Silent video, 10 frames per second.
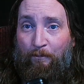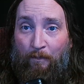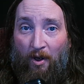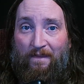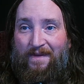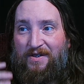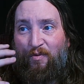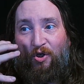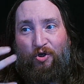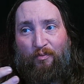But that's
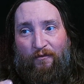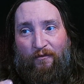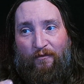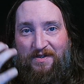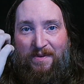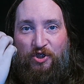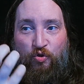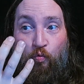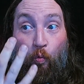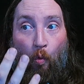what a good movie does. It makes
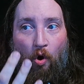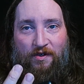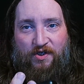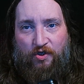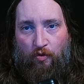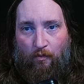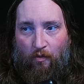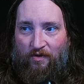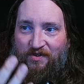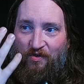you want to know
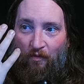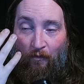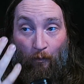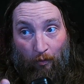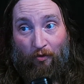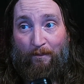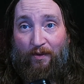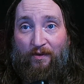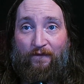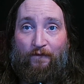more. So world
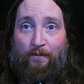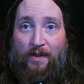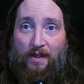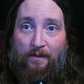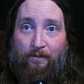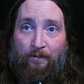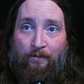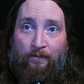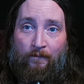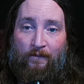building for me
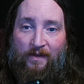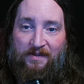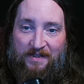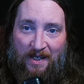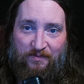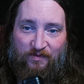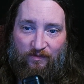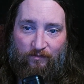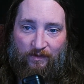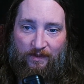is
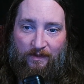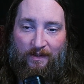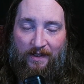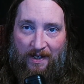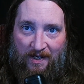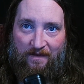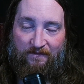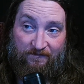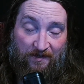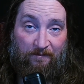absolutely an 8 out
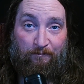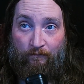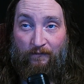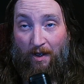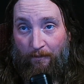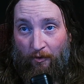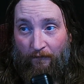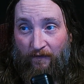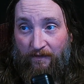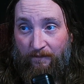of 10. Not
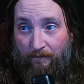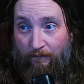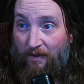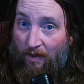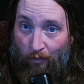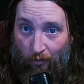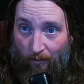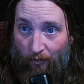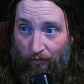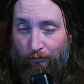perfect, not
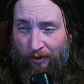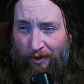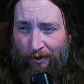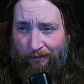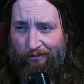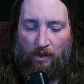horrible, pretty good.